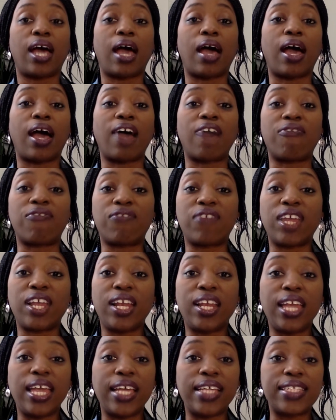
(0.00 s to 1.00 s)

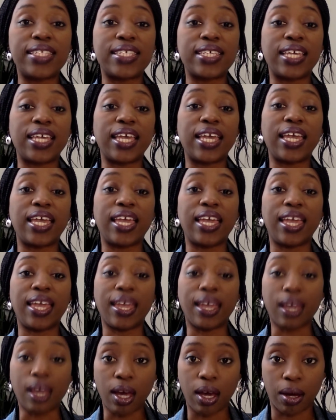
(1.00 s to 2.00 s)
affiliate
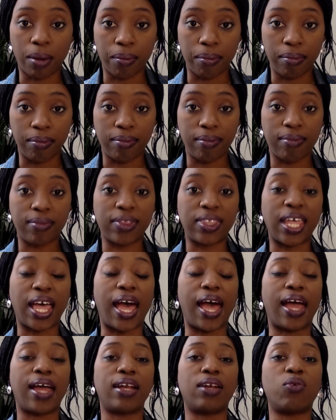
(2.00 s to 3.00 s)
income
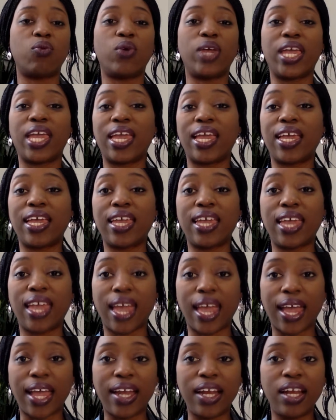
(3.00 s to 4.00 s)
that we can
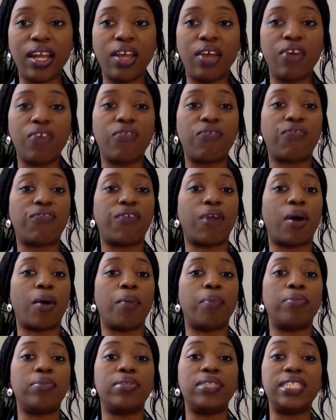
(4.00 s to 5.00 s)
get
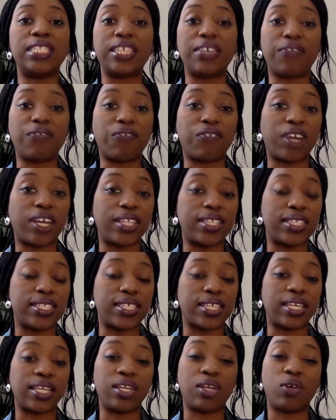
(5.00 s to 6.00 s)
from
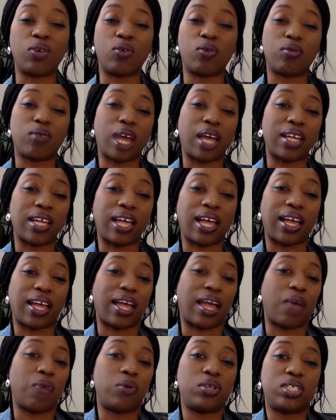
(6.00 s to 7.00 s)
different,
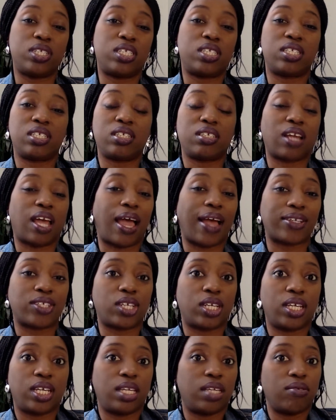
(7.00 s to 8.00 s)
I would
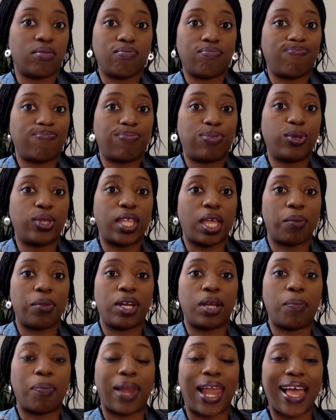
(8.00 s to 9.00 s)
actually put
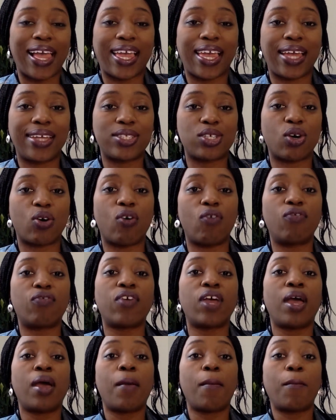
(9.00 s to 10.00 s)
them in a blanket
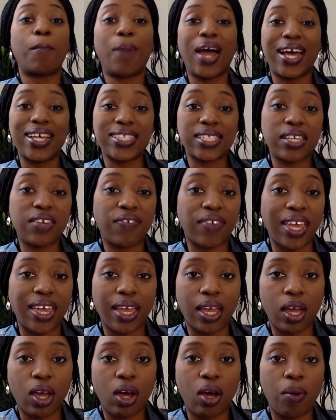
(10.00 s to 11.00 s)
of passive
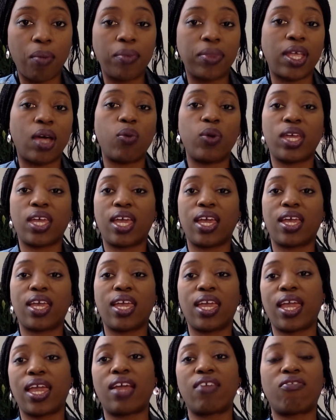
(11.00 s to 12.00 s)
income that we
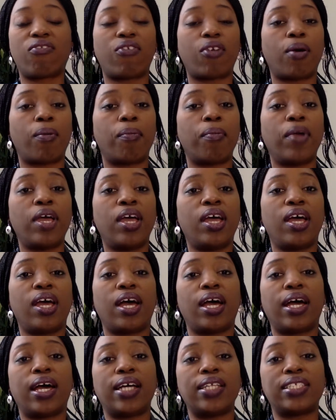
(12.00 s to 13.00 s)
can get from
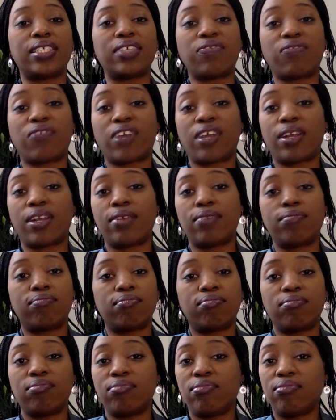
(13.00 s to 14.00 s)
different,